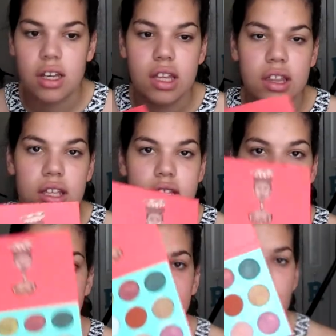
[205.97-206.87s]
this
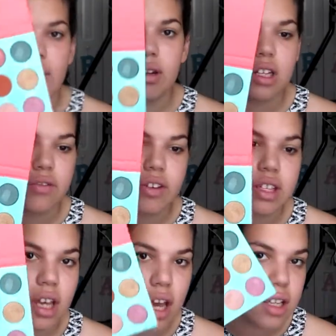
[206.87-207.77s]
doesn't come in a different
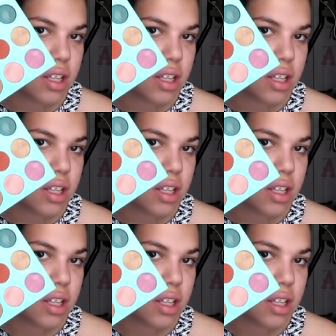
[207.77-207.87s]
size.